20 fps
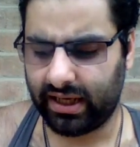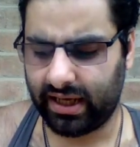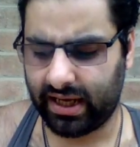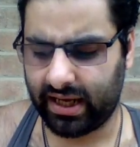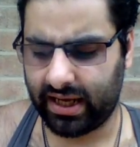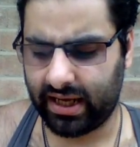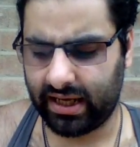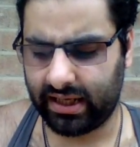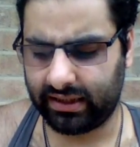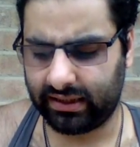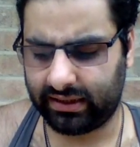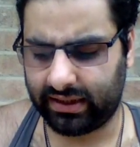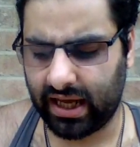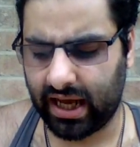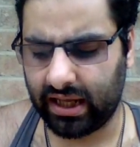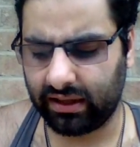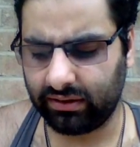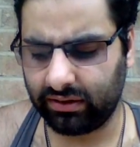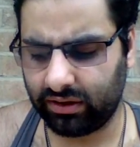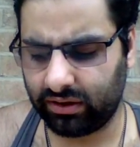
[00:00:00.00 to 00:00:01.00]
and
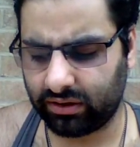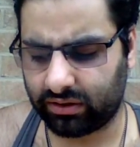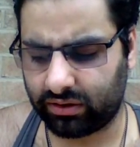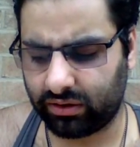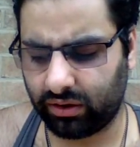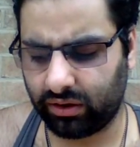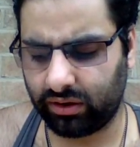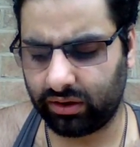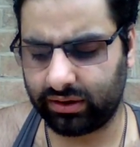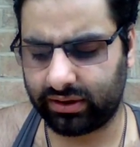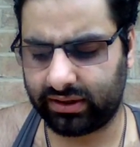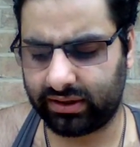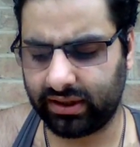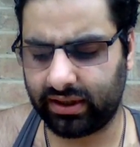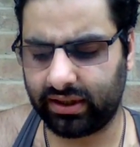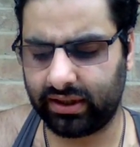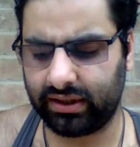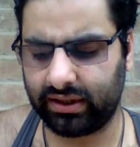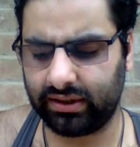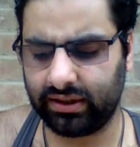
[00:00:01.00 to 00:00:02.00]
that law called
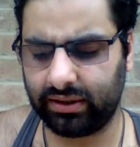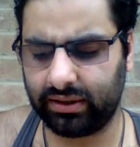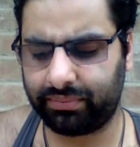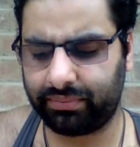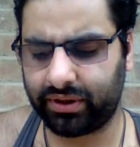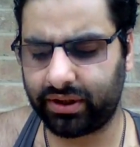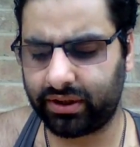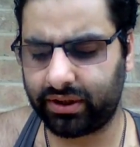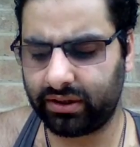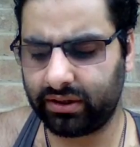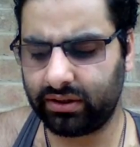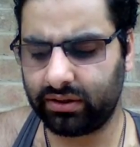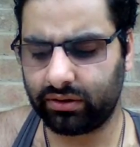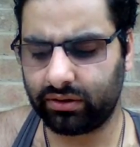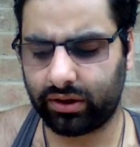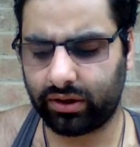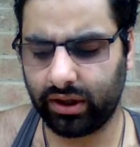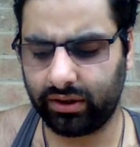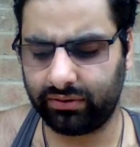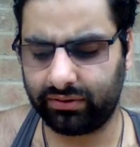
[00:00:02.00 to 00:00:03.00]
the Liber
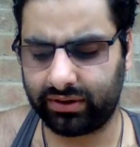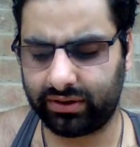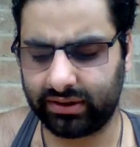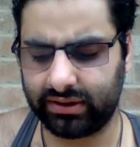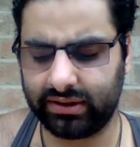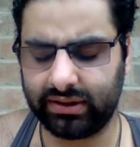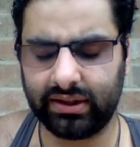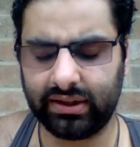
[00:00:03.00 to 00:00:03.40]
Code,